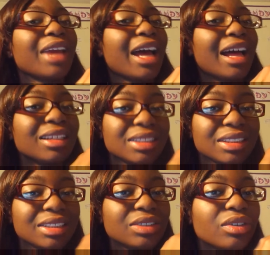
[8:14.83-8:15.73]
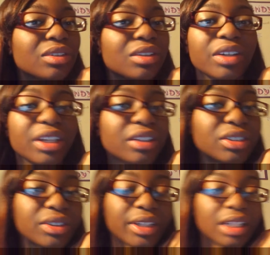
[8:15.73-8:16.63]
calluses on her heels
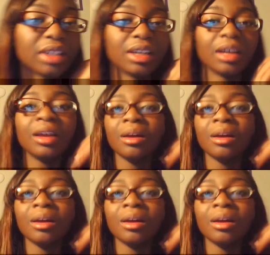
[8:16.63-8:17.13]
or anything,